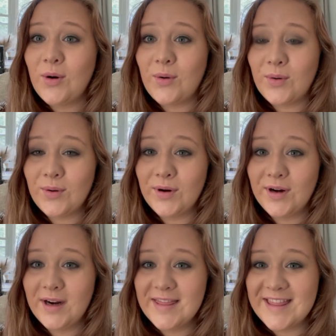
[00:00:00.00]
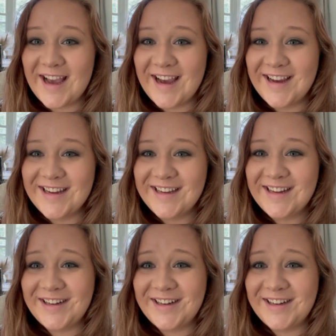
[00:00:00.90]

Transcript: or that,